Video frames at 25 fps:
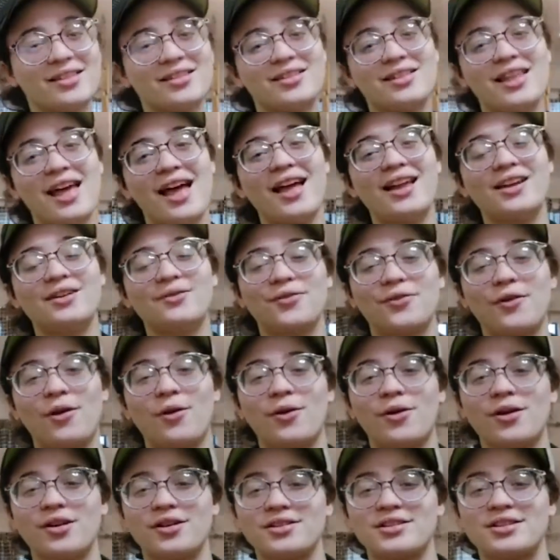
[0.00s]
Then of
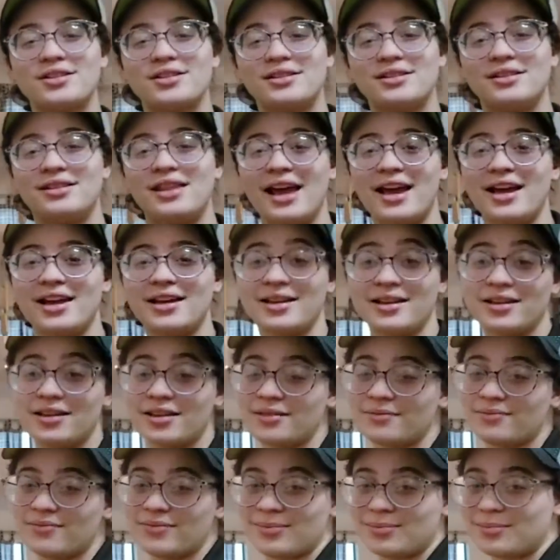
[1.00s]
course they
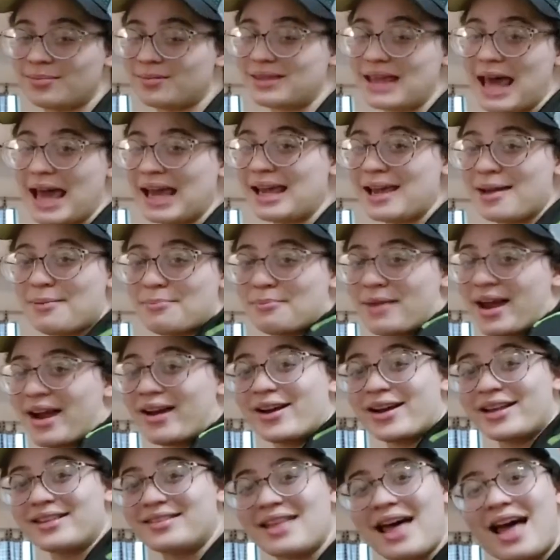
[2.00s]
get
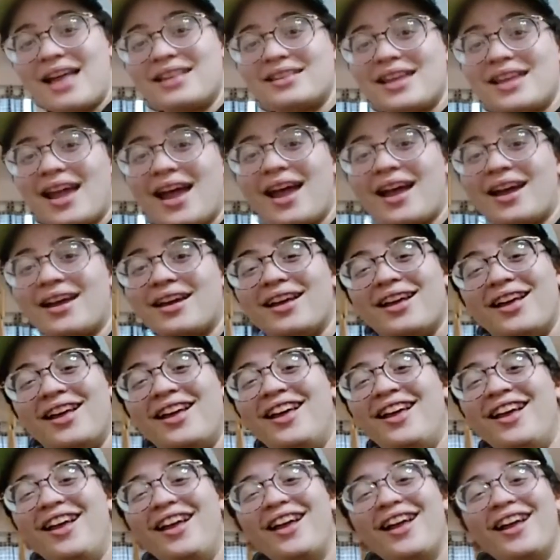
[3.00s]
married that
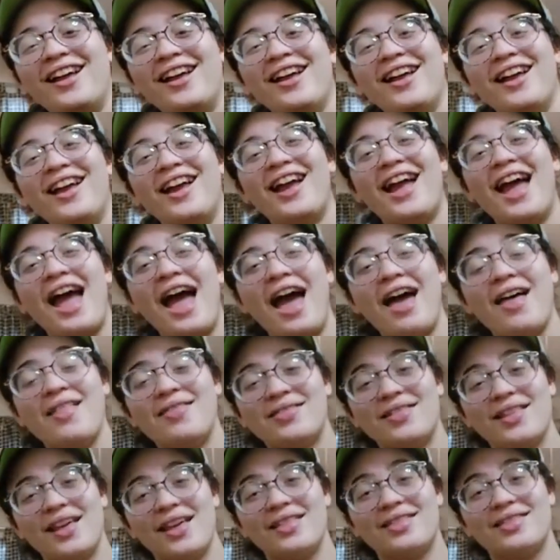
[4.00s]
day.
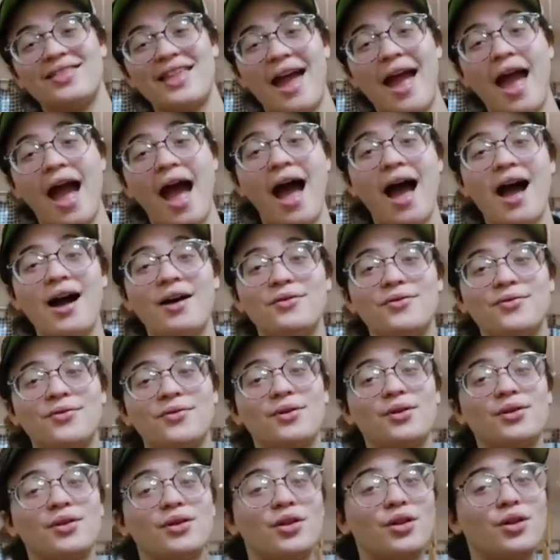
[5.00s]
And they have
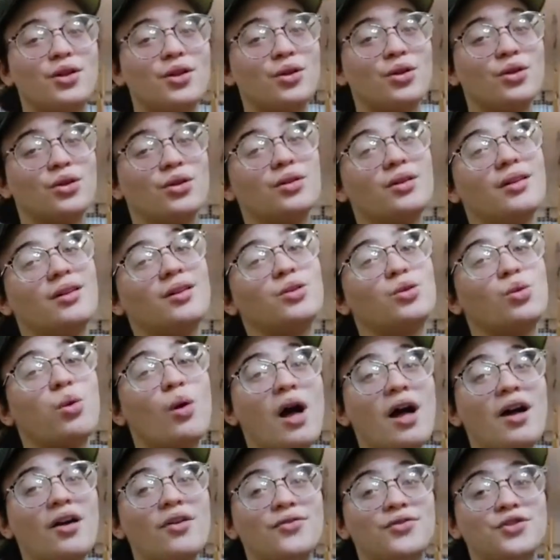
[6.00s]

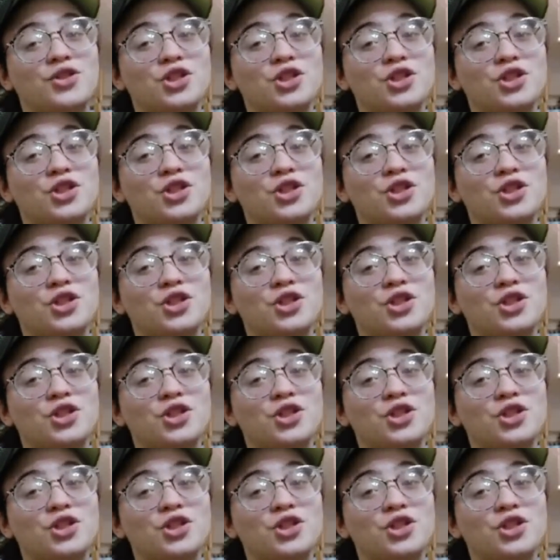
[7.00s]
12